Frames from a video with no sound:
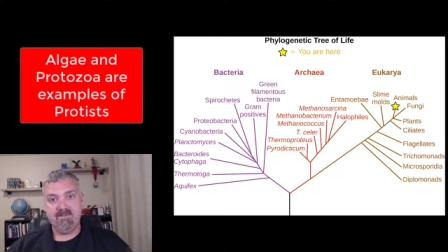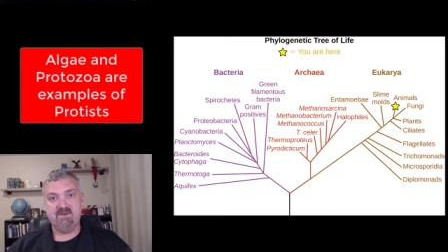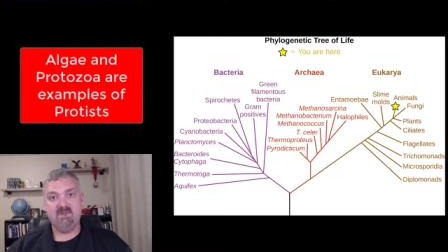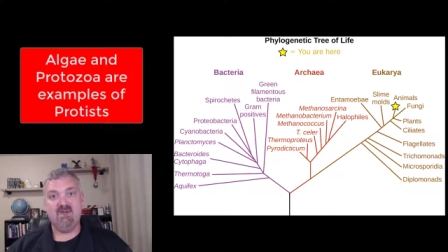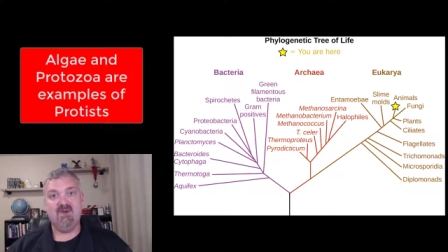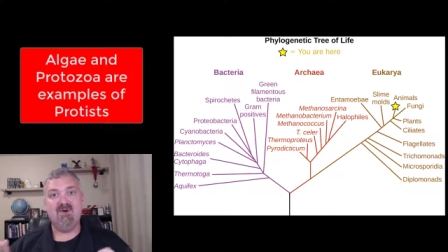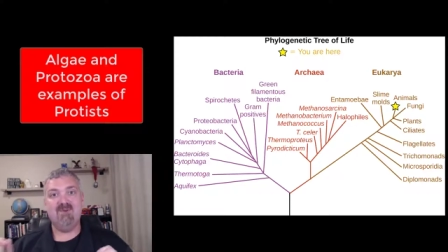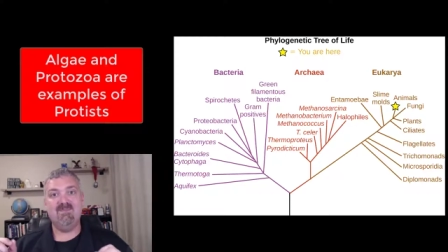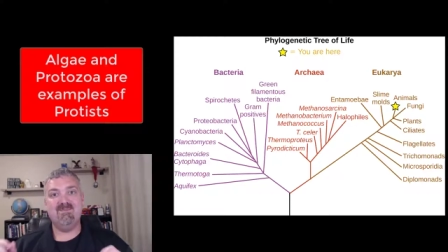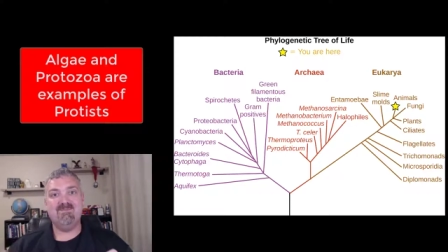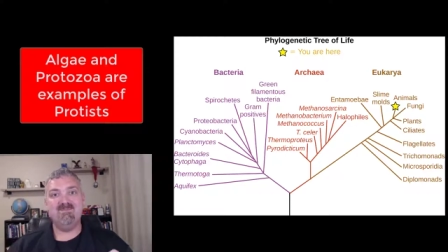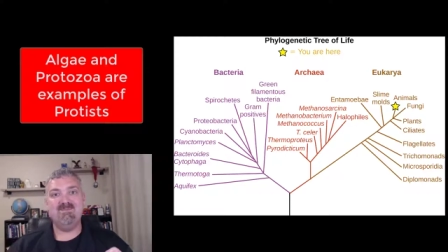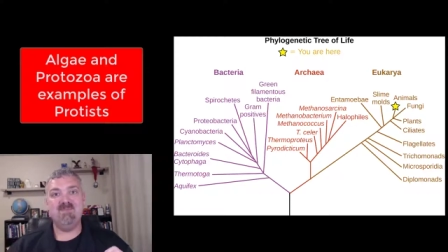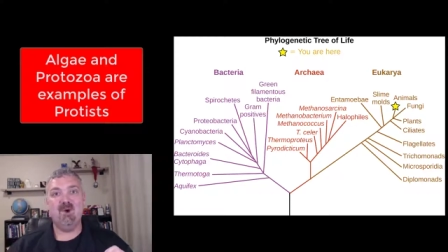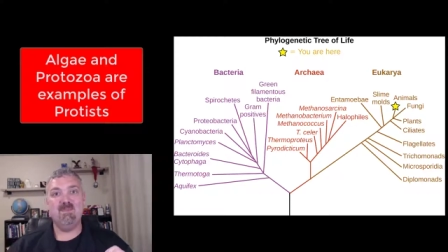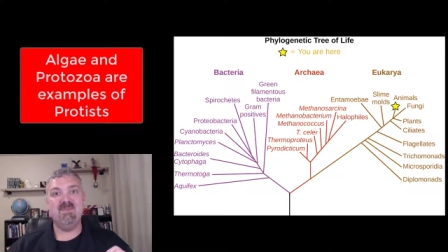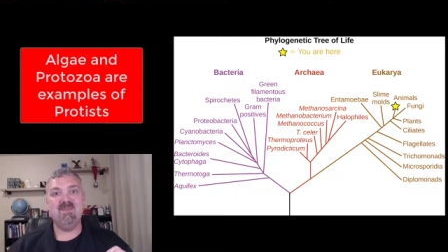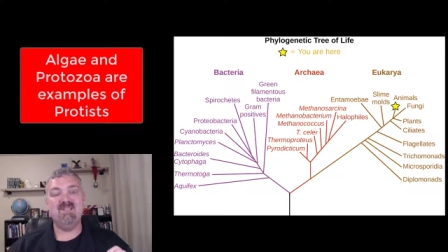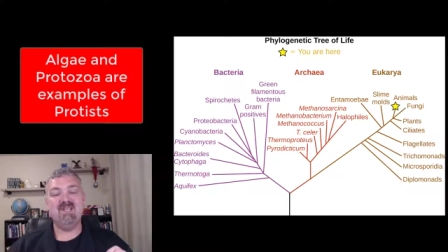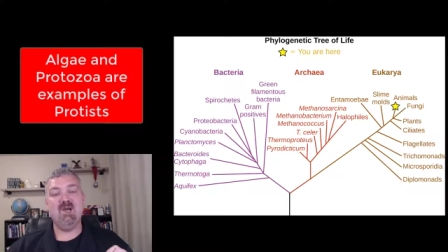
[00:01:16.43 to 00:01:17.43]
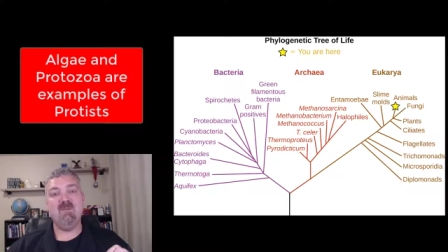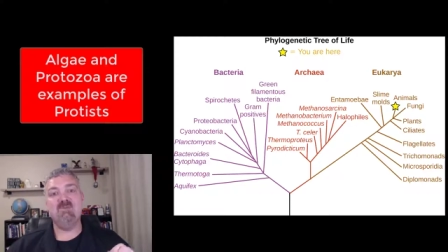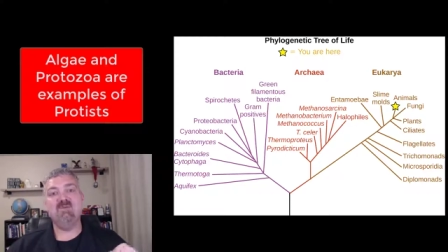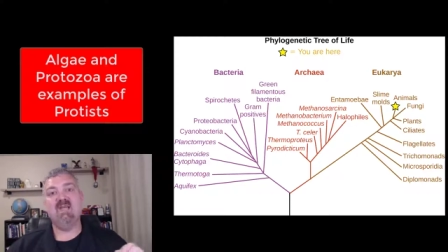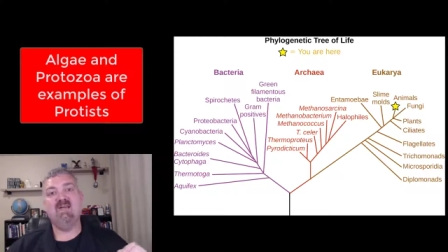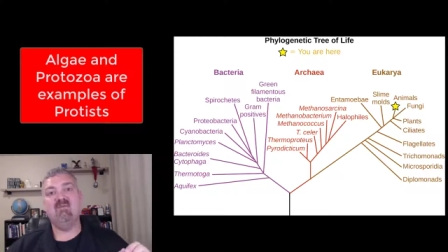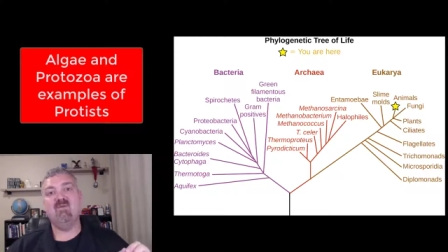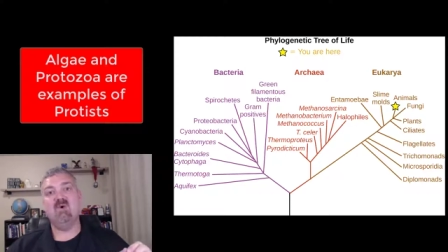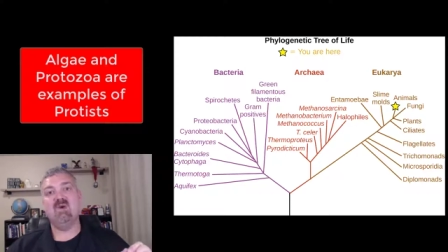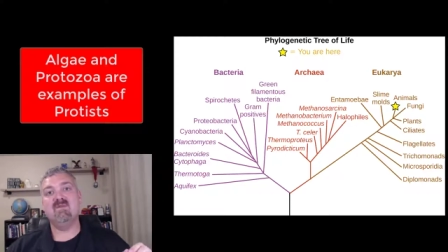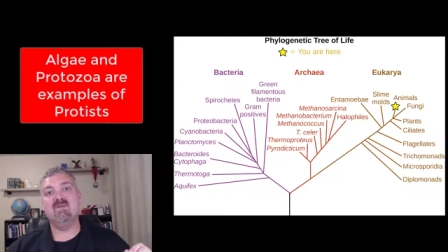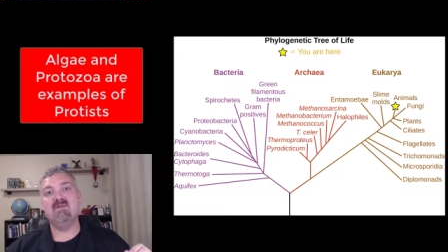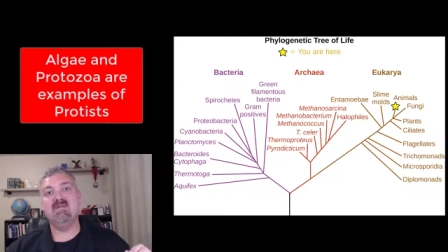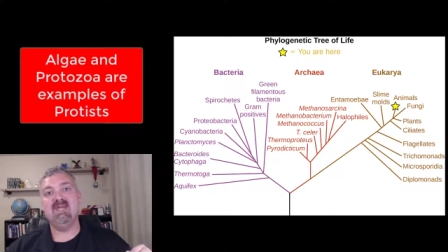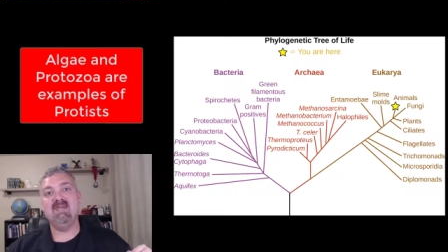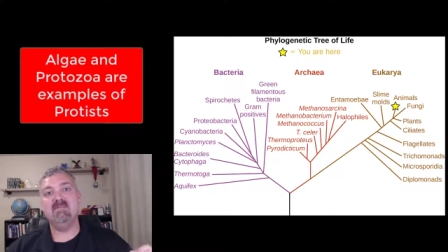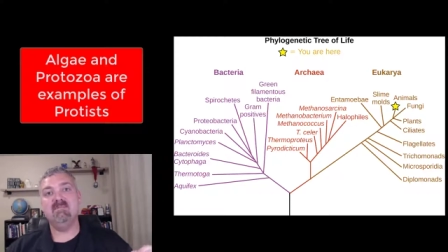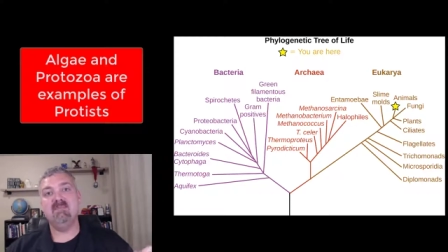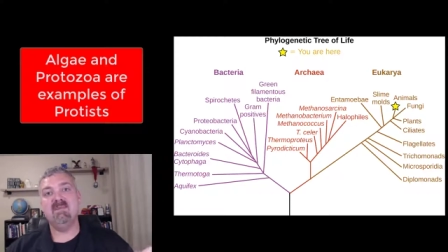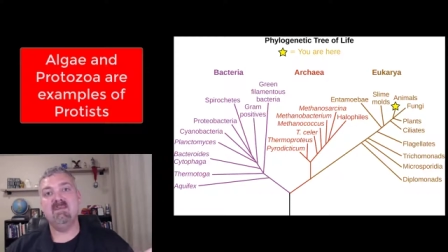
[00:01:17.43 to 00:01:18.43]
So hope this helps. Have a wonderful
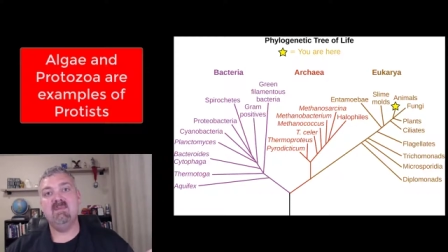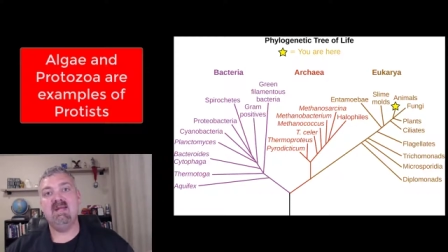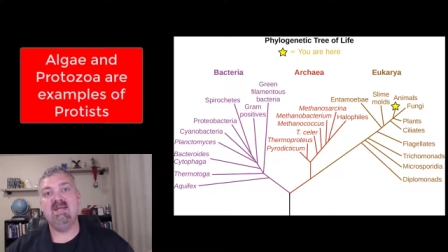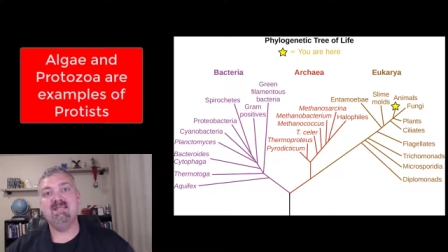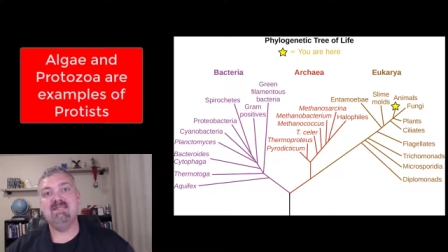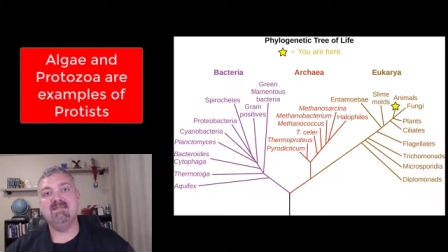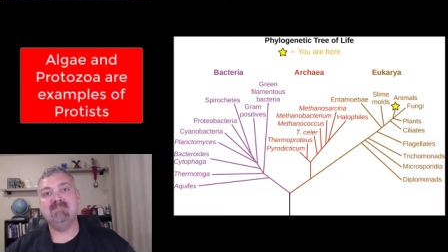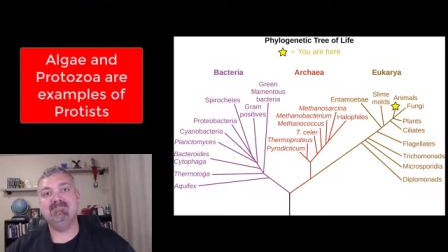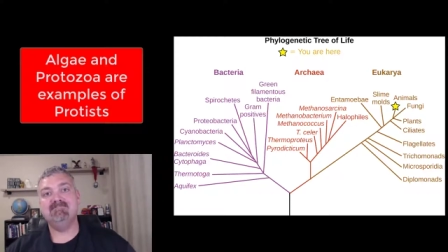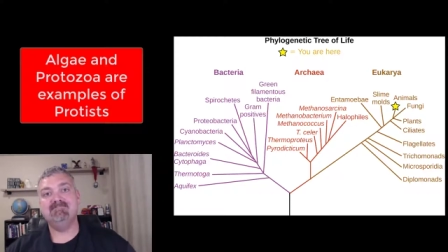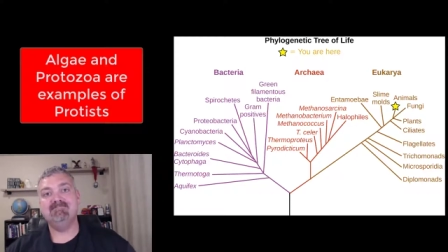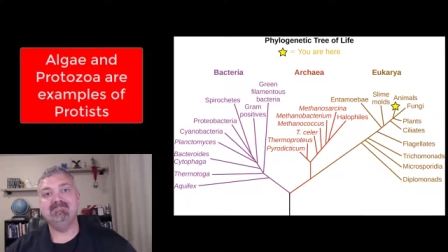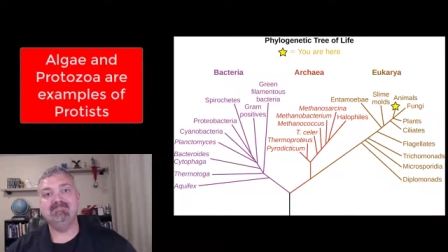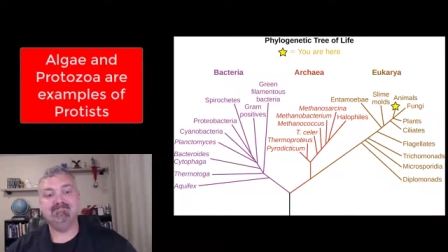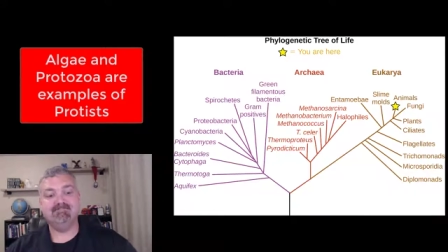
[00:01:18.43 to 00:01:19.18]
day. Be blessed.